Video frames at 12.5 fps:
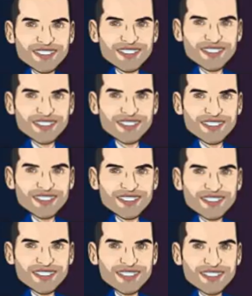
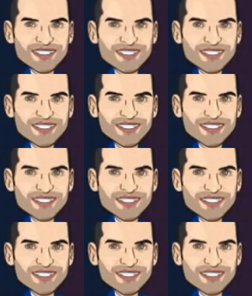
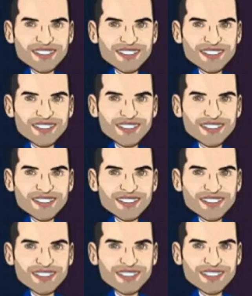
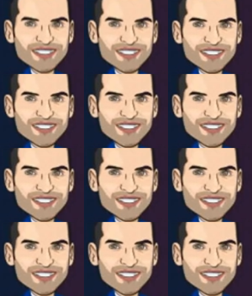The person shown says nothing.